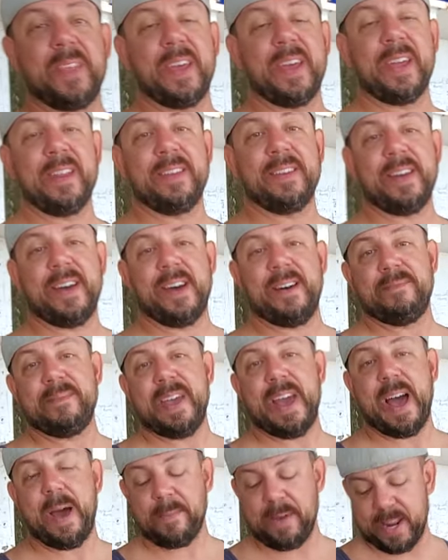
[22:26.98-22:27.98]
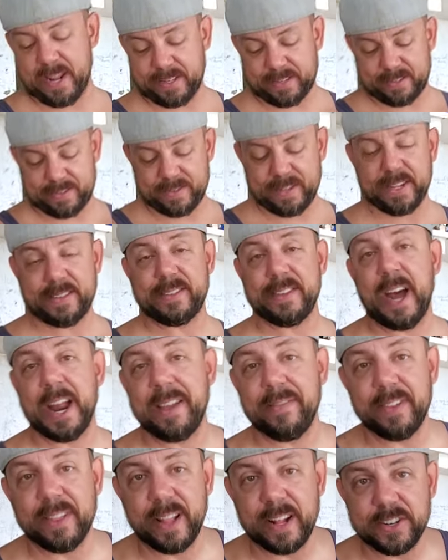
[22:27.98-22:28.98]
And uh, yeah, I mean, it's, it's not
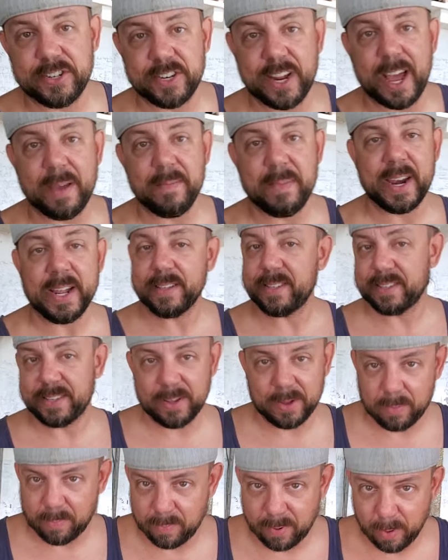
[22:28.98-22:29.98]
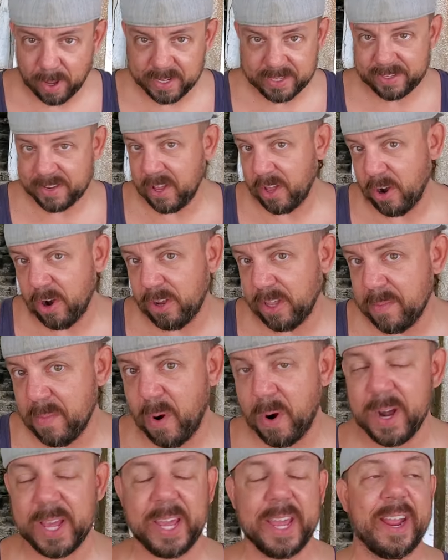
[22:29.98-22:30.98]
even lunchtime yet. It's still, it's still early
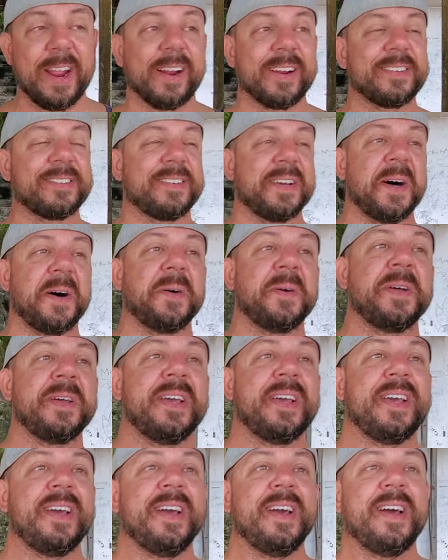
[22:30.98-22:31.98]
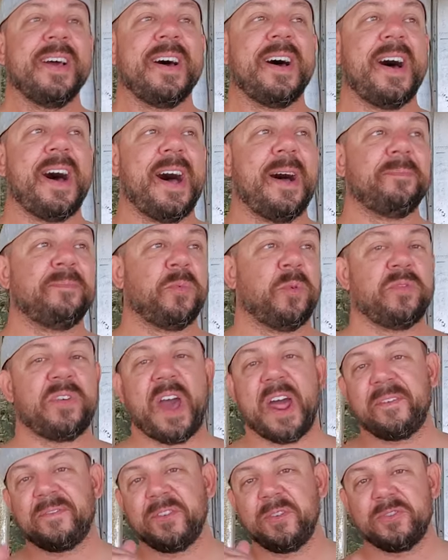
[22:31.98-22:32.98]
morning here. So um, we've
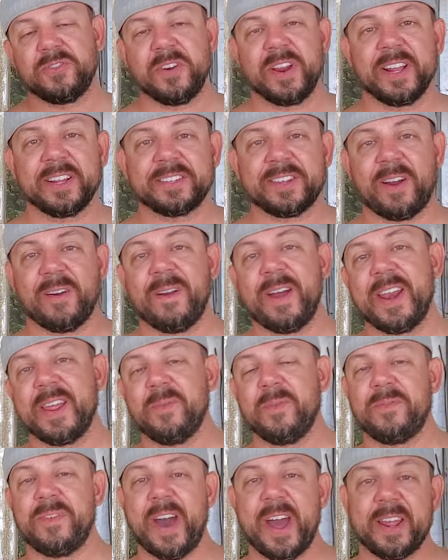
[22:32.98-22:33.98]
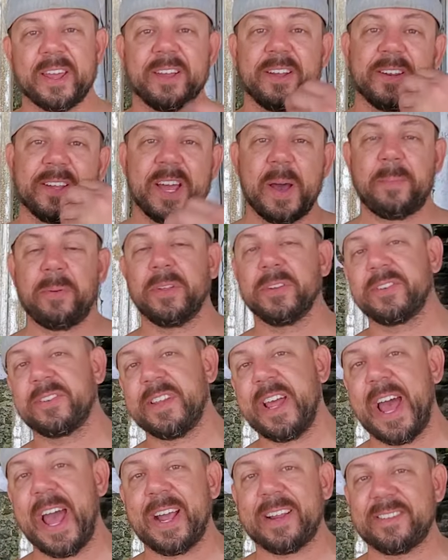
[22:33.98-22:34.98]
had a few drinks already. We've had a good couple of
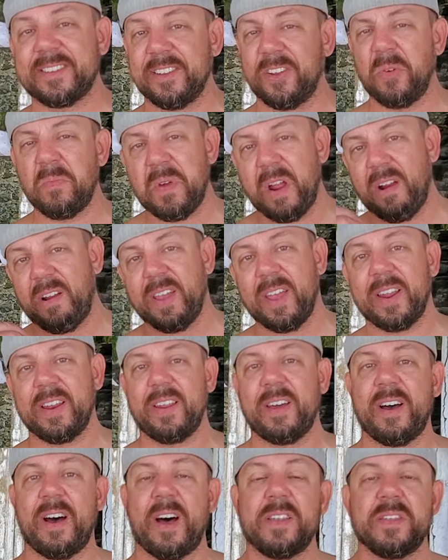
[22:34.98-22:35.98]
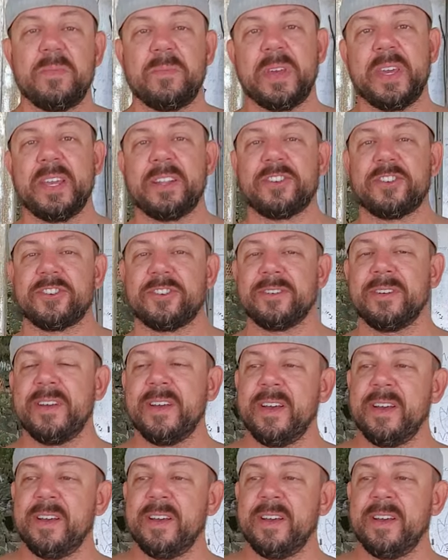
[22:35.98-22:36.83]
snacks, a little merienda on the beach